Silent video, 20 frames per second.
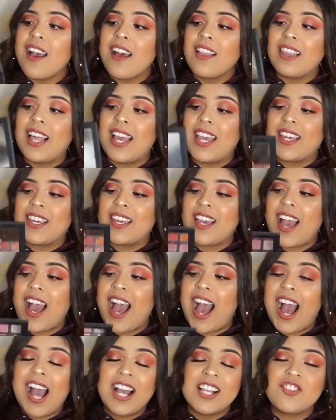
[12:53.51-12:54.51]
Like,
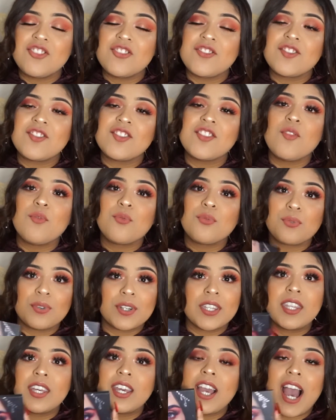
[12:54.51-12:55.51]
I just
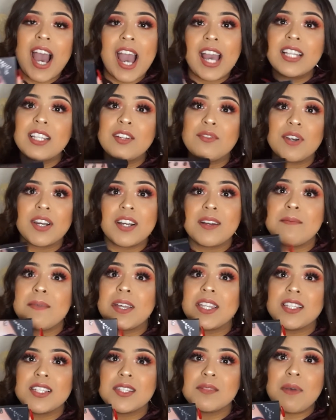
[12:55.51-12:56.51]
really highly
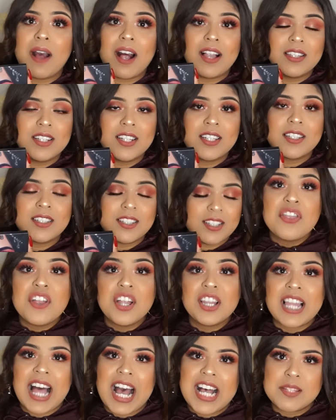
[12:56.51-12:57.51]
recommend this palette. The
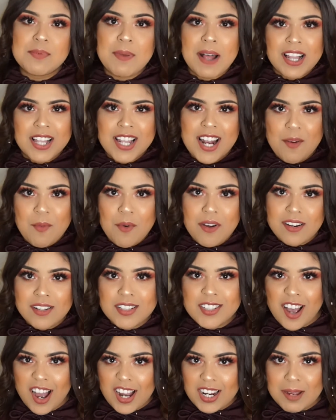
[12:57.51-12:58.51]
last palette I want
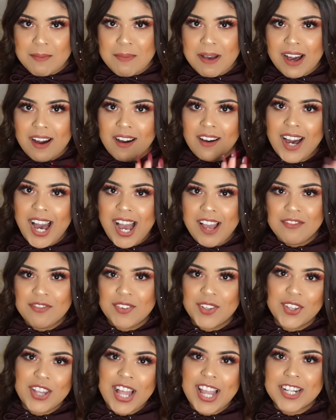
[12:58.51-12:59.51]
to talk about, I
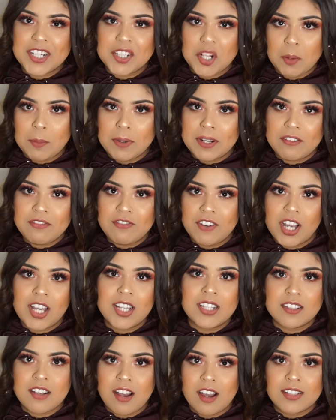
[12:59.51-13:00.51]
feel like nobody
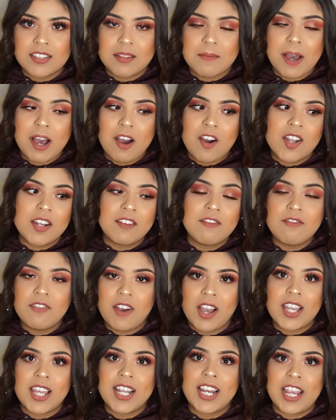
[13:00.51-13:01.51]
fucking talks about, and it
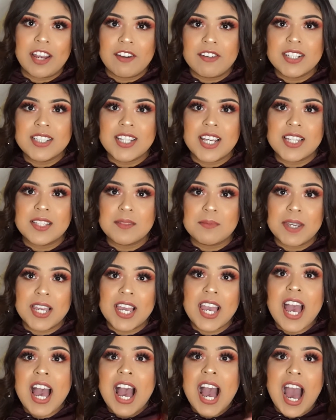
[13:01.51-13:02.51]
fucking irritates
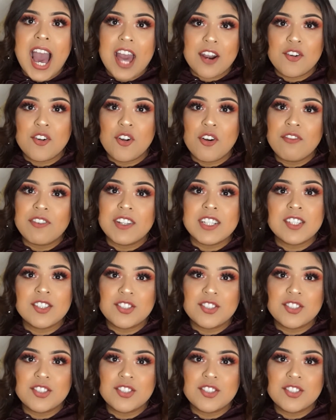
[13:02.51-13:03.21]
me. I don't know if it's